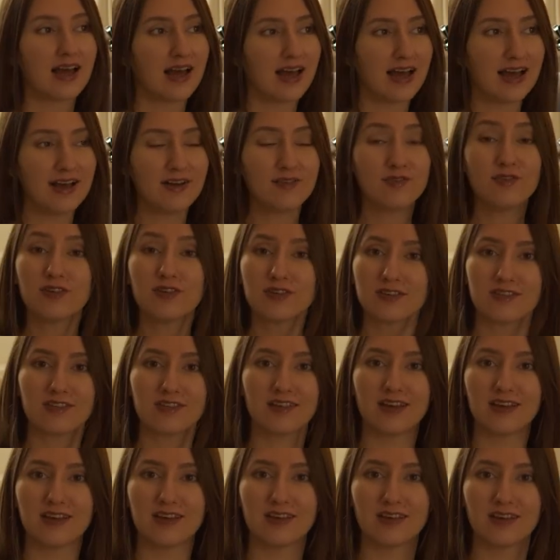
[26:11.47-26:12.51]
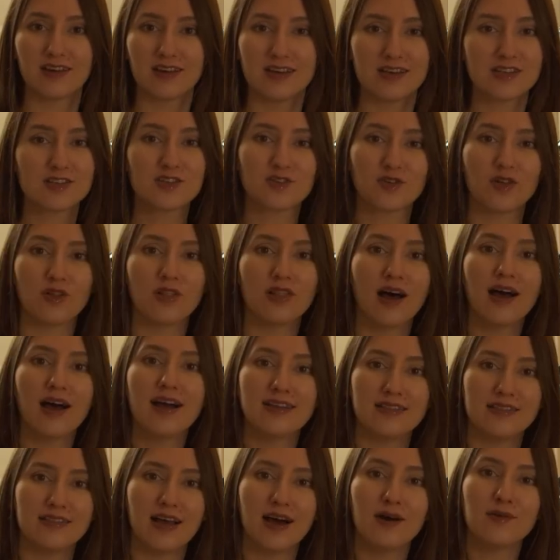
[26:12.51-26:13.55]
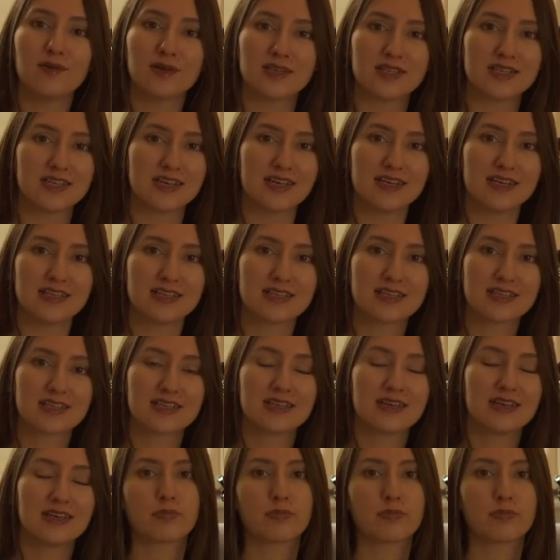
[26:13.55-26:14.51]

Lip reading: everything is online nowadays.